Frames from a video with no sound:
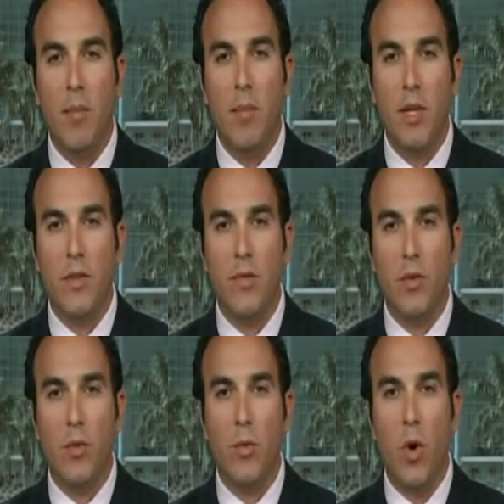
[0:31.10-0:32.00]
because if
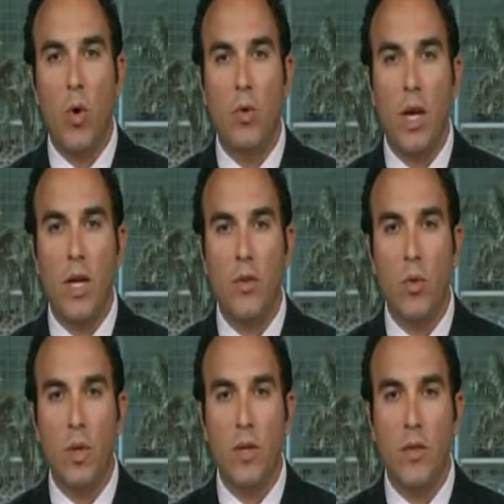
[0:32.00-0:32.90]
you hold on
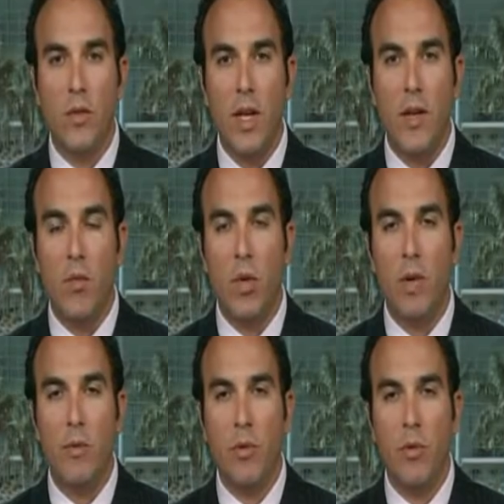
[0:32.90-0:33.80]
to it and save, we'll
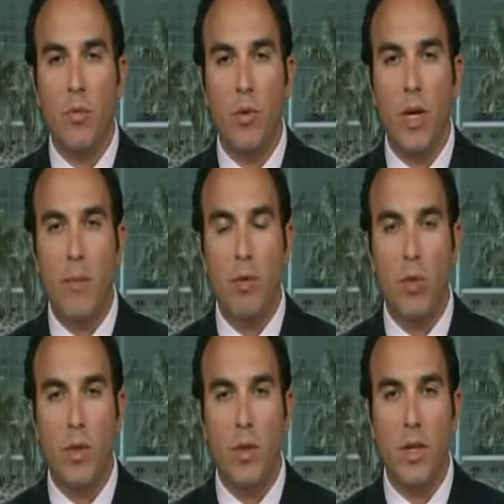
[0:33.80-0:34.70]
help
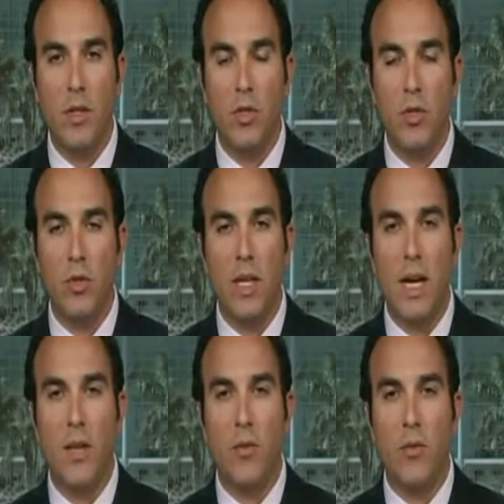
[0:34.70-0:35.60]
you with additional
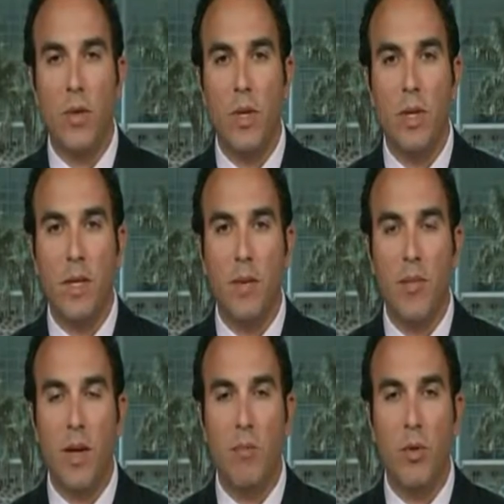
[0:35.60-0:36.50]
dollars when it
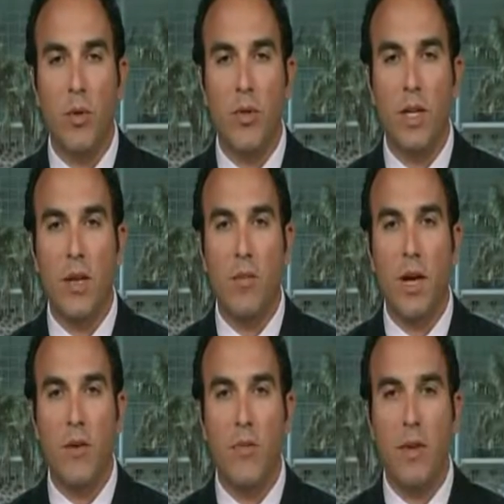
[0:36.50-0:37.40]
comes time to your birthday to
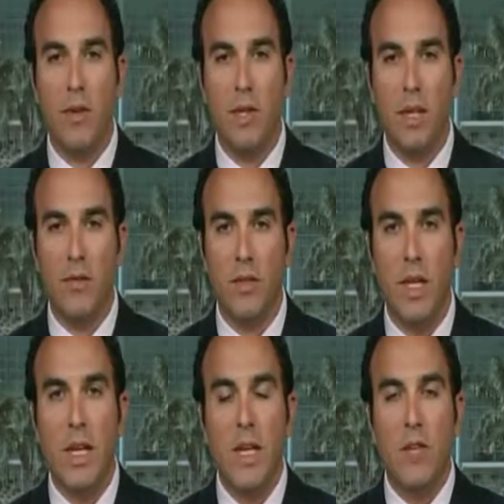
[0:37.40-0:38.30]
buy your favorite gift.
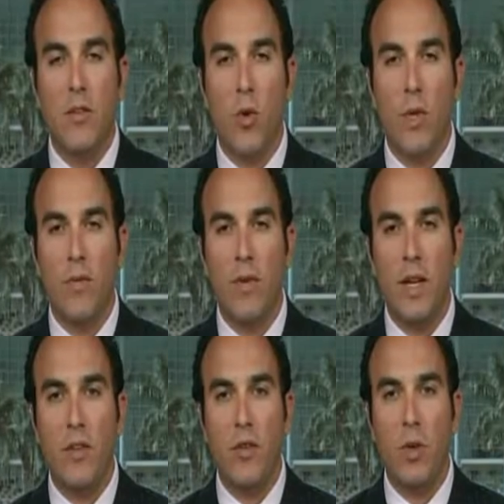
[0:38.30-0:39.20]
So what the
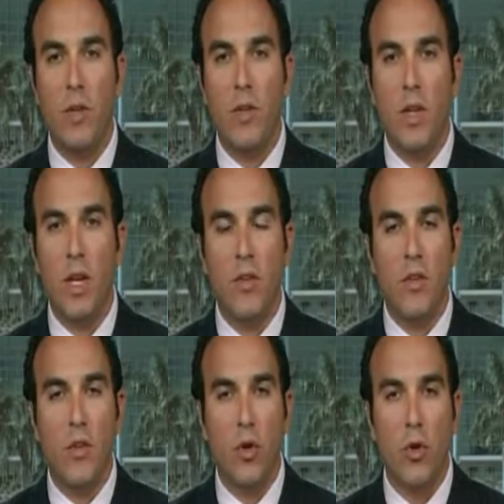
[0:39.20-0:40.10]
Fed is doing is saying
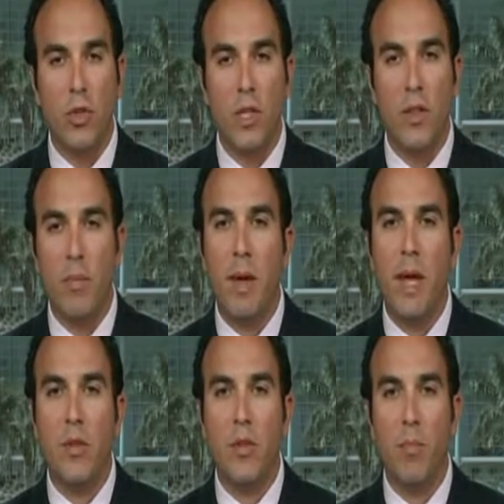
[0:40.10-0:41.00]
it's encouraging the
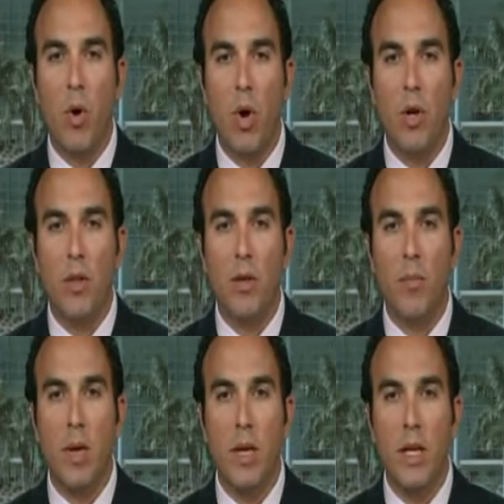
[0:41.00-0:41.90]
banks to park
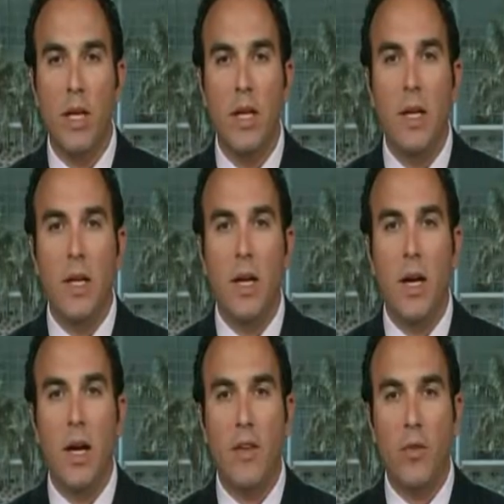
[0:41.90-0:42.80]
their money
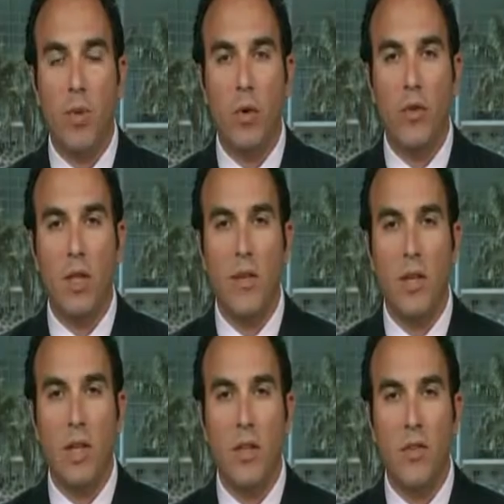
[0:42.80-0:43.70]
as opposed to
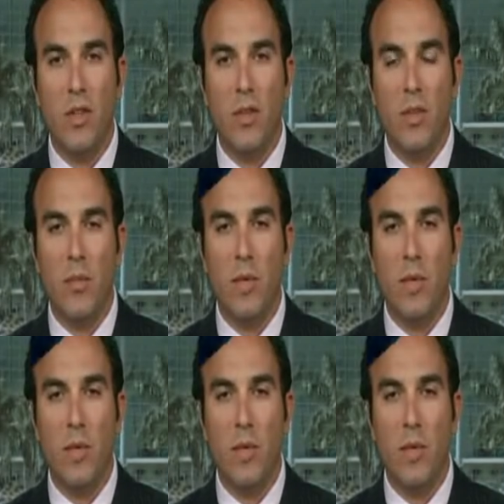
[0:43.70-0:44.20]
leaving it in the system.